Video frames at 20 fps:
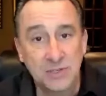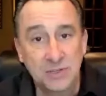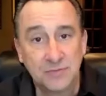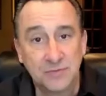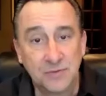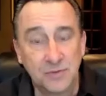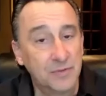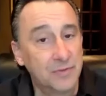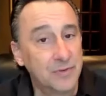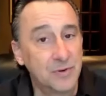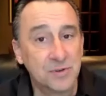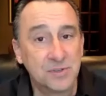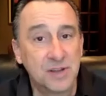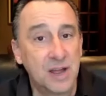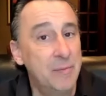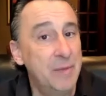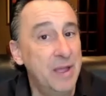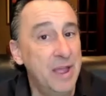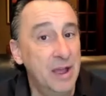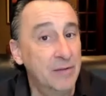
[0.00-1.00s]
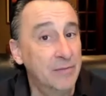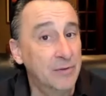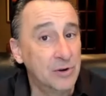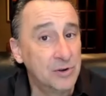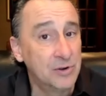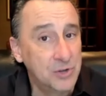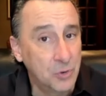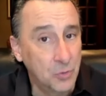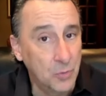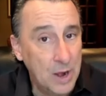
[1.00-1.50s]
for the first time ever
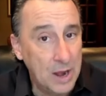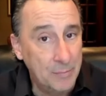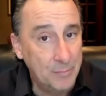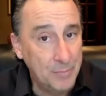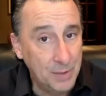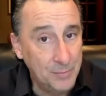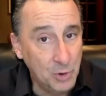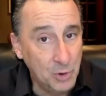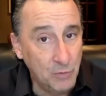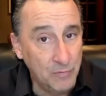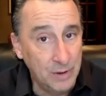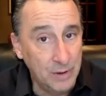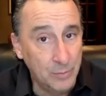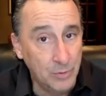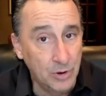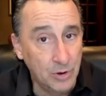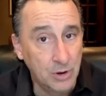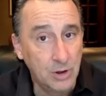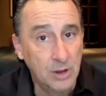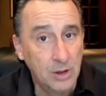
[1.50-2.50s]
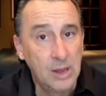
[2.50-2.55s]
to wrap up November.